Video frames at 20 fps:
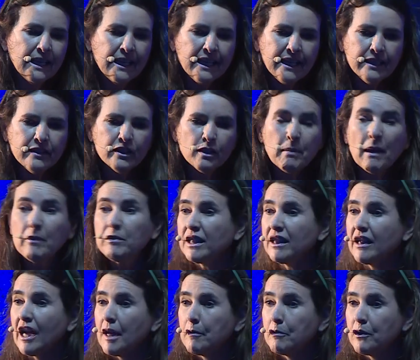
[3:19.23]
in the public
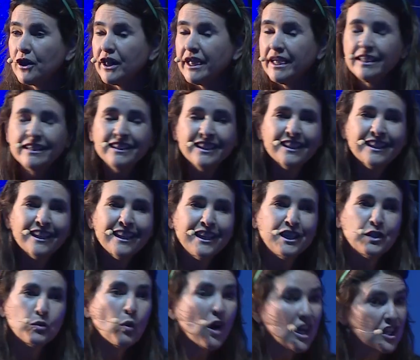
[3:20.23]
library
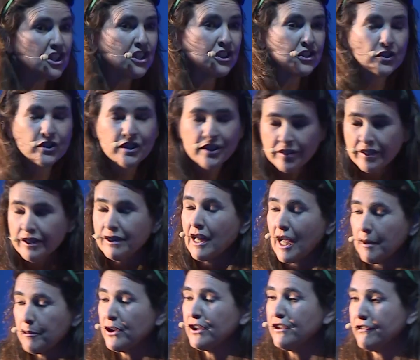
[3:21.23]
in Washington, in the
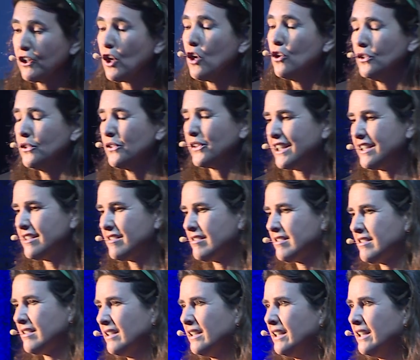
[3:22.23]
Library of Congress,